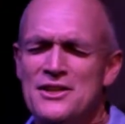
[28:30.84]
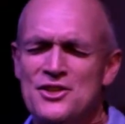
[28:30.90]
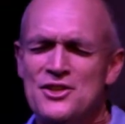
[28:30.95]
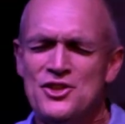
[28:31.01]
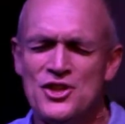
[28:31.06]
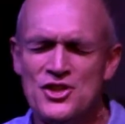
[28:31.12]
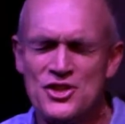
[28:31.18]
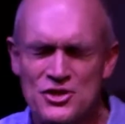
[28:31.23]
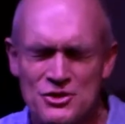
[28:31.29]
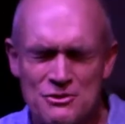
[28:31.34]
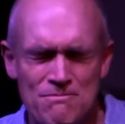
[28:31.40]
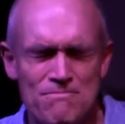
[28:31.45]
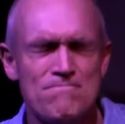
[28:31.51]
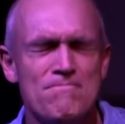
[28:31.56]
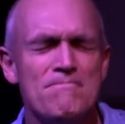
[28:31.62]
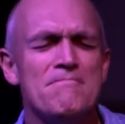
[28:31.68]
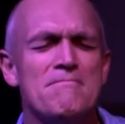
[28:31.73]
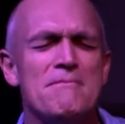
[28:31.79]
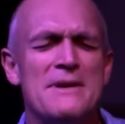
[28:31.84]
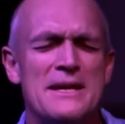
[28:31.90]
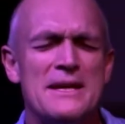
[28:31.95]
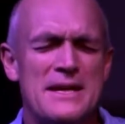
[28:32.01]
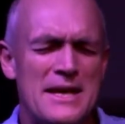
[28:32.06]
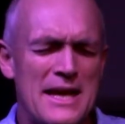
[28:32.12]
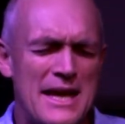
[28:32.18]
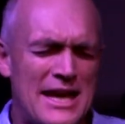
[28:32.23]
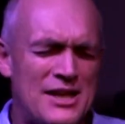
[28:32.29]
Just
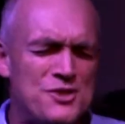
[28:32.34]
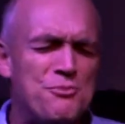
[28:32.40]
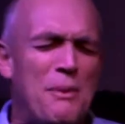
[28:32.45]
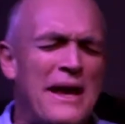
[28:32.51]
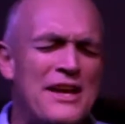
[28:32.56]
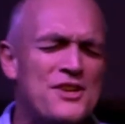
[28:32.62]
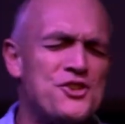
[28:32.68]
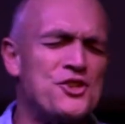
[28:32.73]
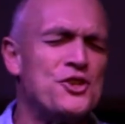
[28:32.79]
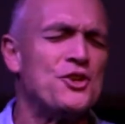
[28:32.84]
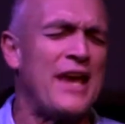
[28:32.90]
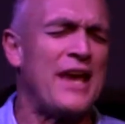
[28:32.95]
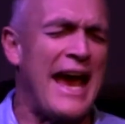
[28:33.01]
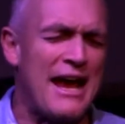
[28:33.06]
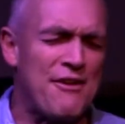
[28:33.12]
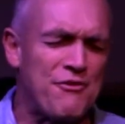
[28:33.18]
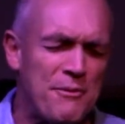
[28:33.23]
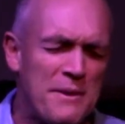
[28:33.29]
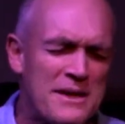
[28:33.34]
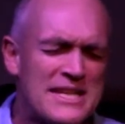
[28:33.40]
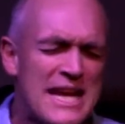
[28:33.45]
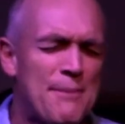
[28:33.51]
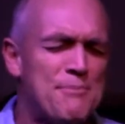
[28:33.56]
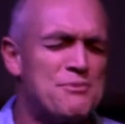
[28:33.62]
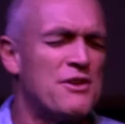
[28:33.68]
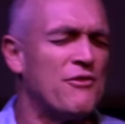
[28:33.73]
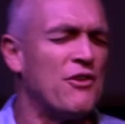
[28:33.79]
as best you can, from the
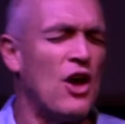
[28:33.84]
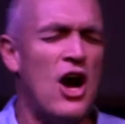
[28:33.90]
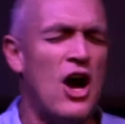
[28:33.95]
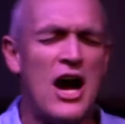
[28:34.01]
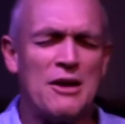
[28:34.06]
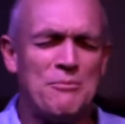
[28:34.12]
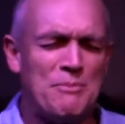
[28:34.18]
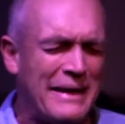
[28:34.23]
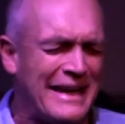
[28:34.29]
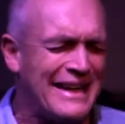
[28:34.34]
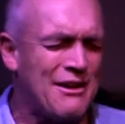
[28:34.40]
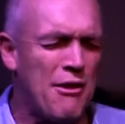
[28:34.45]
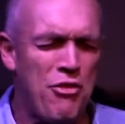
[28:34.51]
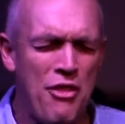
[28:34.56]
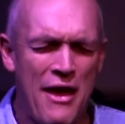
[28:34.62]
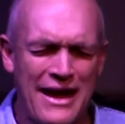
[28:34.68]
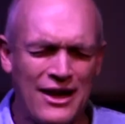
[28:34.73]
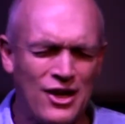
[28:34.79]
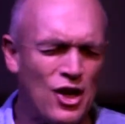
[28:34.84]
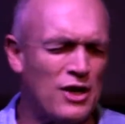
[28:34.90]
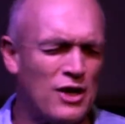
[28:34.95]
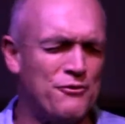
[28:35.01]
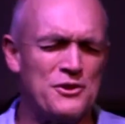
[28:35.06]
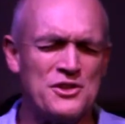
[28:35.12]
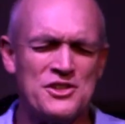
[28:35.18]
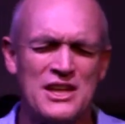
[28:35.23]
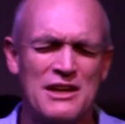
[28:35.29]
depths of your heart, begin to thank God
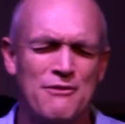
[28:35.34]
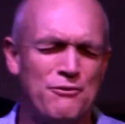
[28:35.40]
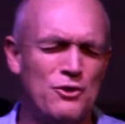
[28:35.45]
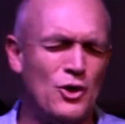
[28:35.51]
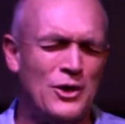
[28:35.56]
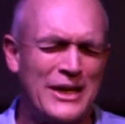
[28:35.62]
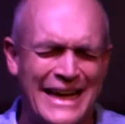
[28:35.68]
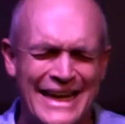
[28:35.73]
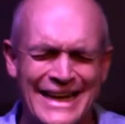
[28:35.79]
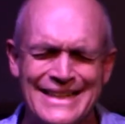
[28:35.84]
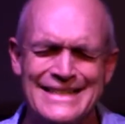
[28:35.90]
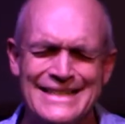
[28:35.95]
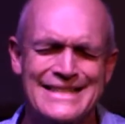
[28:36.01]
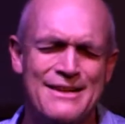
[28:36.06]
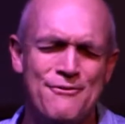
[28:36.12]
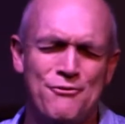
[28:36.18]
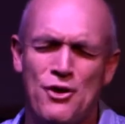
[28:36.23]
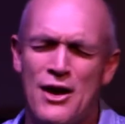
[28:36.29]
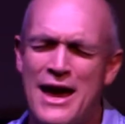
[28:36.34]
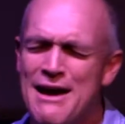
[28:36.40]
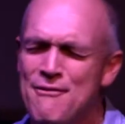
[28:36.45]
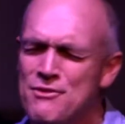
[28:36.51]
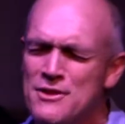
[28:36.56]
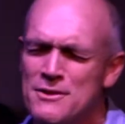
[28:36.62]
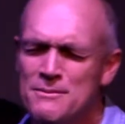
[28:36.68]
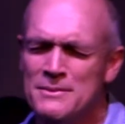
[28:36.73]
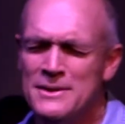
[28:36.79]
for stuff. Your kids, if you have
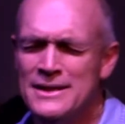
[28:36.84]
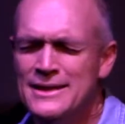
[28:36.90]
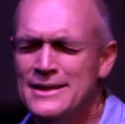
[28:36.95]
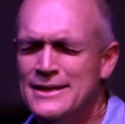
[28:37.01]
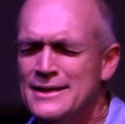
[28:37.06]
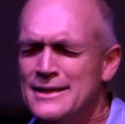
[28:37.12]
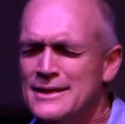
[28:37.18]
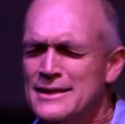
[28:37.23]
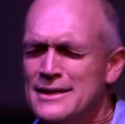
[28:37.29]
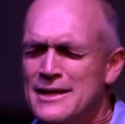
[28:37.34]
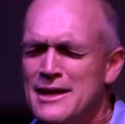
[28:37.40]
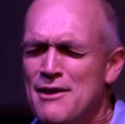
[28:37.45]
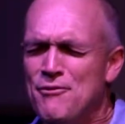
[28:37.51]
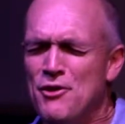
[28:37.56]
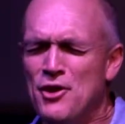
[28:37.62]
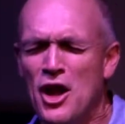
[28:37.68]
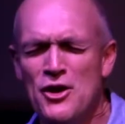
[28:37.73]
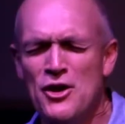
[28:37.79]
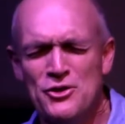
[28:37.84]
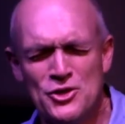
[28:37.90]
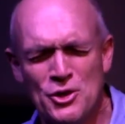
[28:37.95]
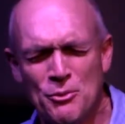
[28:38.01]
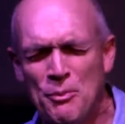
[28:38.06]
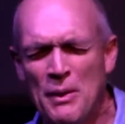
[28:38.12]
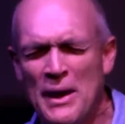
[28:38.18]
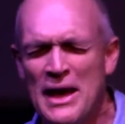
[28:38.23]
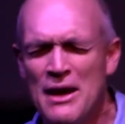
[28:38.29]
them. If you don't,
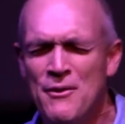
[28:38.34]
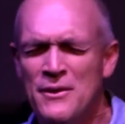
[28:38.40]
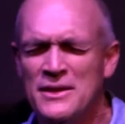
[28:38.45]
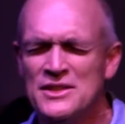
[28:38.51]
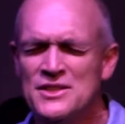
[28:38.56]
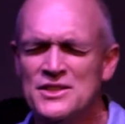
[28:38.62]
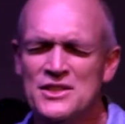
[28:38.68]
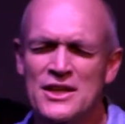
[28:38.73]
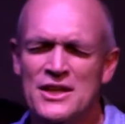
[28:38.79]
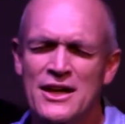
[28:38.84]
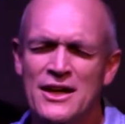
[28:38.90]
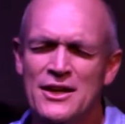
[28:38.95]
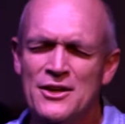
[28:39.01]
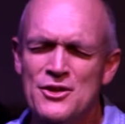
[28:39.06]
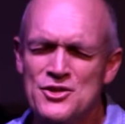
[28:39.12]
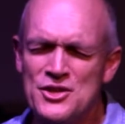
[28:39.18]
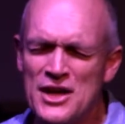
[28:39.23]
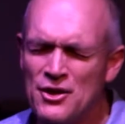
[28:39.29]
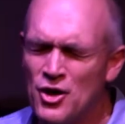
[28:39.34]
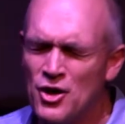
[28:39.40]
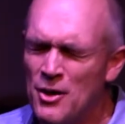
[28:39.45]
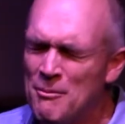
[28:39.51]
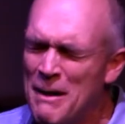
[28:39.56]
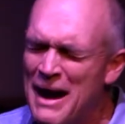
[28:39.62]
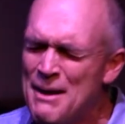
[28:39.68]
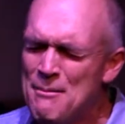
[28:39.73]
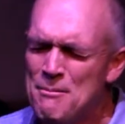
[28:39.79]
your parents. You say,
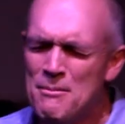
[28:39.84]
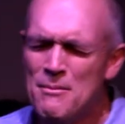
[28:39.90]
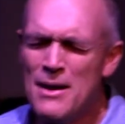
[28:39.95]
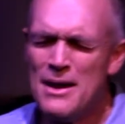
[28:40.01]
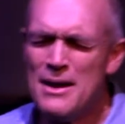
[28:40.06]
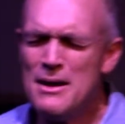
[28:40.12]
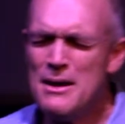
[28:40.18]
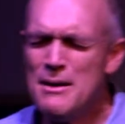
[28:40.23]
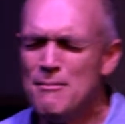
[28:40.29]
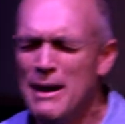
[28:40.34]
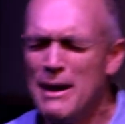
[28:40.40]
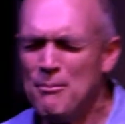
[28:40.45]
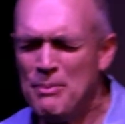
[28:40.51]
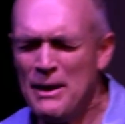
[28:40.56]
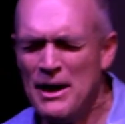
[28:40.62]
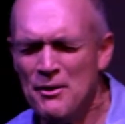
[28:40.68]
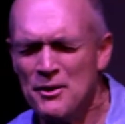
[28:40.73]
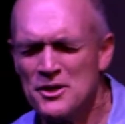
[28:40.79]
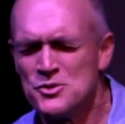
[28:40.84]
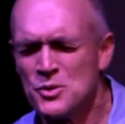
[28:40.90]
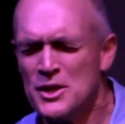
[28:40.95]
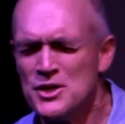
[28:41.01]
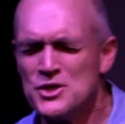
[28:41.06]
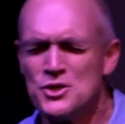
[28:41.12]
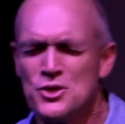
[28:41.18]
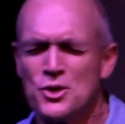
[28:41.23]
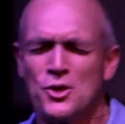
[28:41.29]
God, my parents
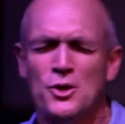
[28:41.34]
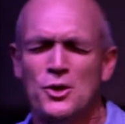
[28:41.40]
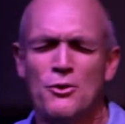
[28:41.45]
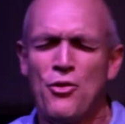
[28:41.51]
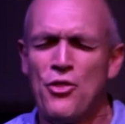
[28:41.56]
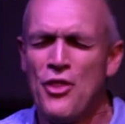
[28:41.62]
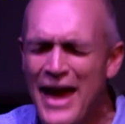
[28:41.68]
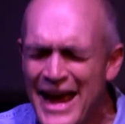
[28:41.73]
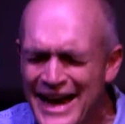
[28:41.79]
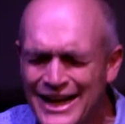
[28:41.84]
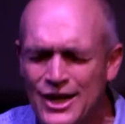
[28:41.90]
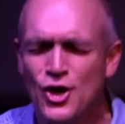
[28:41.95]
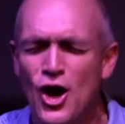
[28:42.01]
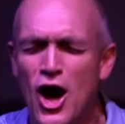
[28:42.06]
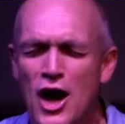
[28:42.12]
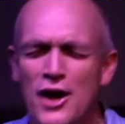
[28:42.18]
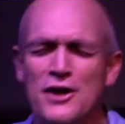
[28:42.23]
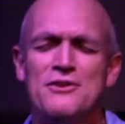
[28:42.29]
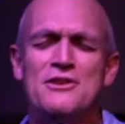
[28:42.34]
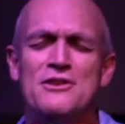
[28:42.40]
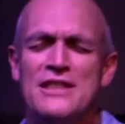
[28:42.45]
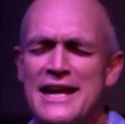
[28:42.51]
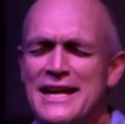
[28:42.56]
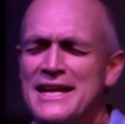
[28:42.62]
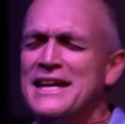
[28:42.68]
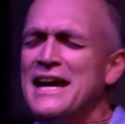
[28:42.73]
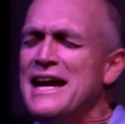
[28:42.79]
weren't too cool. Thank God
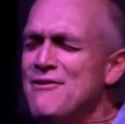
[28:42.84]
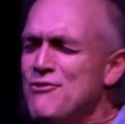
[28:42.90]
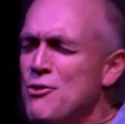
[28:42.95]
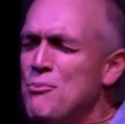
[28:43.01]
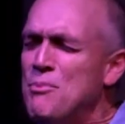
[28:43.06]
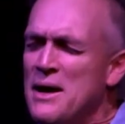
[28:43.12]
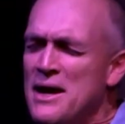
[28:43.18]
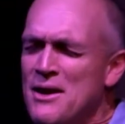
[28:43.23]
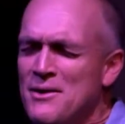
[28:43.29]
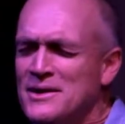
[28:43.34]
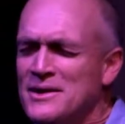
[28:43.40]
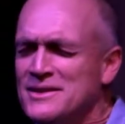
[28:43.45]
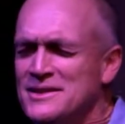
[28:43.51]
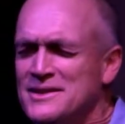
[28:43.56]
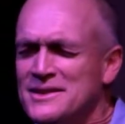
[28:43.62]
that He gave you parents.